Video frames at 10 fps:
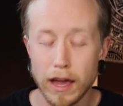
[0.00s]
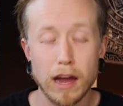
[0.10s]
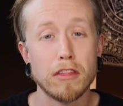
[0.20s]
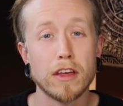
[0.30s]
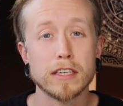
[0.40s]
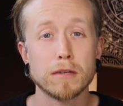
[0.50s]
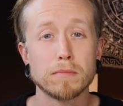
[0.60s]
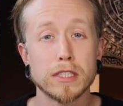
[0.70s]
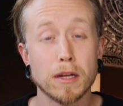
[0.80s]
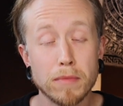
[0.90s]
anything is
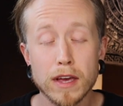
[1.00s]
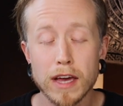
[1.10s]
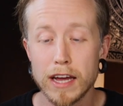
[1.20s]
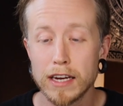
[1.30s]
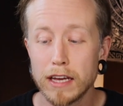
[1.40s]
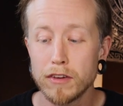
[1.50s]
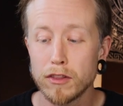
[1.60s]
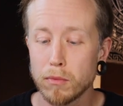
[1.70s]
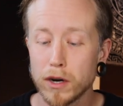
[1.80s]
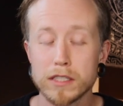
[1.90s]
something, and even
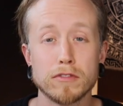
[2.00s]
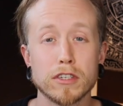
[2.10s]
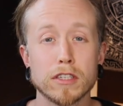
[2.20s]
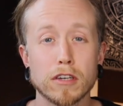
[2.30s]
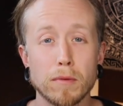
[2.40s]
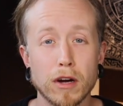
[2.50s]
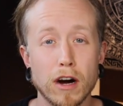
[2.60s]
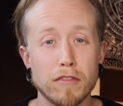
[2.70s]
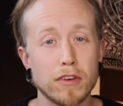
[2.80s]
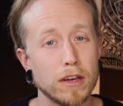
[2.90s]
the price of just a cup of
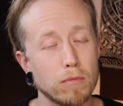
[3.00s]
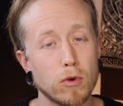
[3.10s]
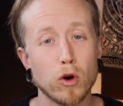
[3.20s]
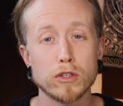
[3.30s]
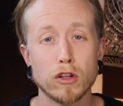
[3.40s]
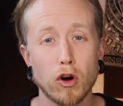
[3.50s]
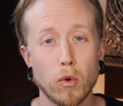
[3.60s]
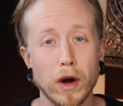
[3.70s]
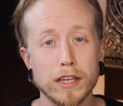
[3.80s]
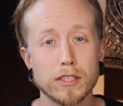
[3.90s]
coffee goes a long
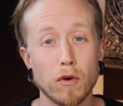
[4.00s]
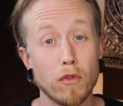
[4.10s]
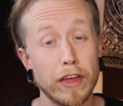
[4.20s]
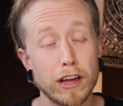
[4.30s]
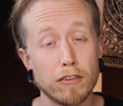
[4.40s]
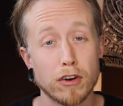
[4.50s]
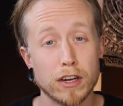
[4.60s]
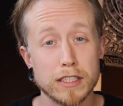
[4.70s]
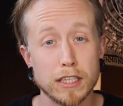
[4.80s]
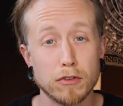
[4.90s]
way. So thank you for
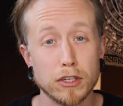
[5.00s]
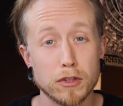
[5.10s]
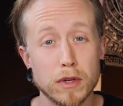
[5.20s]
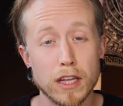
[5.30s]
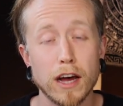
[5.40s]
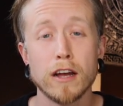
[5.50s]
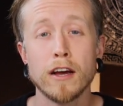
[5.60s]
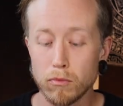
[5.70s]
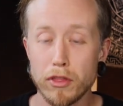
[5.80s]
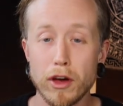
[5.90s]
considering doing that.
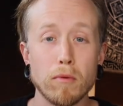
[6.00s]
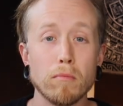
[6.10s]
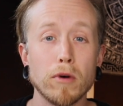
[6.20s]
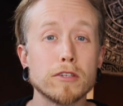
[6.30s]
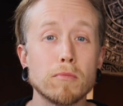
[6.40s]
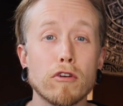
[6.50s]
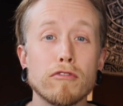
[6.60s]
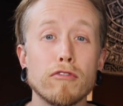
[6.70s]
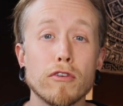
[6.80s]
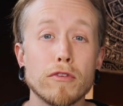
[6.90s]
Without much more
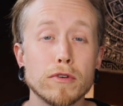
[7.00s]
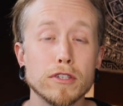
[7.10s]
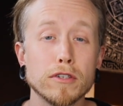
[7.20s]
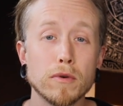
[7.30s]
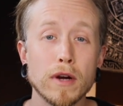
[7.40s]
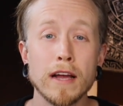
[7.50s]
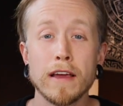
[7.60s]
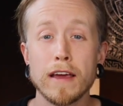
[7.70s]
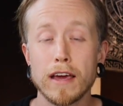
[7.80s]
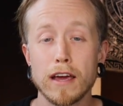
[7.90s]
further ado,
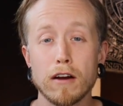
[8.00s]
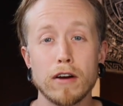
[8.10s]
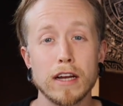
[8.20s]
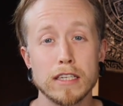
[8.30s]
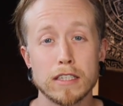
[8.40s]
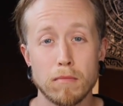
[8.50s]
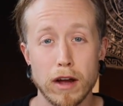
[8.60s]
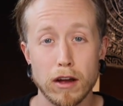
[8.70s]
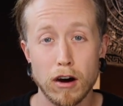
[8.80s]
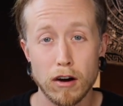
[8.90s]
here is
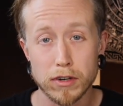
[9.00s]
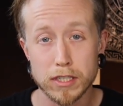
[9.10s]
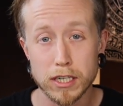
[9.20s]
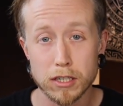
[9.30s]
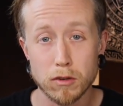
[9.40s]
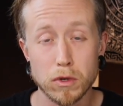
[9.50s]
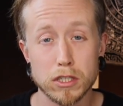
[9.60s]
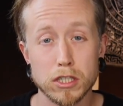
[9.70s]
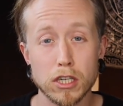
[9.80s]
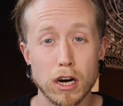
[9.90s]
my conversation
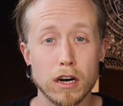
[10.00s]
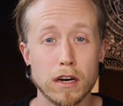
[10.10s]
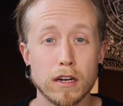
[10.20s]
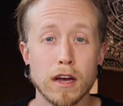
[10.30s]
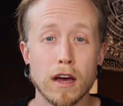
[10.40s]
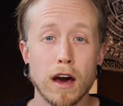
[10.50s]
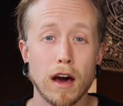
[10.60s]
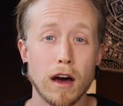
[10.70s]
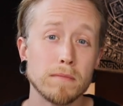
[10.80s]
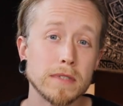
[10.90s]
with Jahan
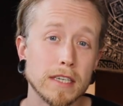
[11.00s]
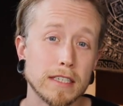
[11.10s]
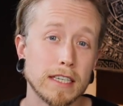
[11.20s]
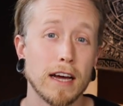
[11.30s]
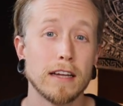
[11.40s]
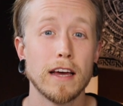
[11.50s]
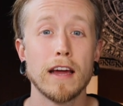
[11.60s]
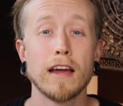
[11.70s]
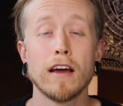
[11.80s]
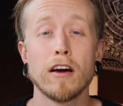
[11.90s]

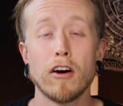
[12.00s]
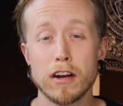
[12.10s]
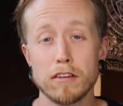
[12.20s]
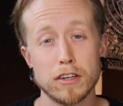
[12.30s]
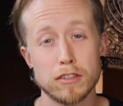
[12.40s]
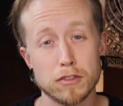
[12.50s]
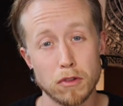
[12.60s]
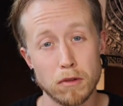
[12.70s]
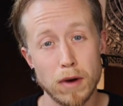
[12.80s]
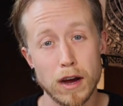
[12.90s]
Khamsezadeh on Adventures Through
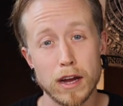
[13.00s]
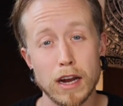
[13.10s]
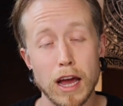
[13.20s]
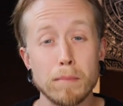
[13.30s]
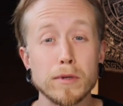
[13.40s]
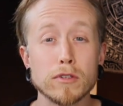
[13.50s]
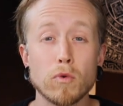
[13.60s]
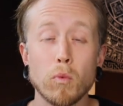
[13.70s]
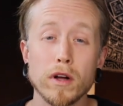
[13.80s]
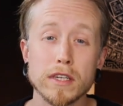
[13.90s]
the Mind, episode
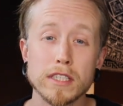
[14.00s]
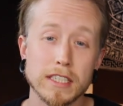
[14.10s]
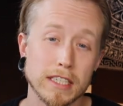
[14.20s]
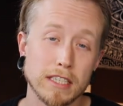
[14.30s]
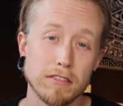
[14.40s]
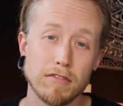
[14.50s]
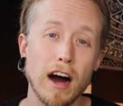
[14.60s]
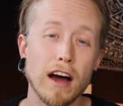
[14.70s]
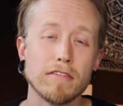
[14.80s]
165.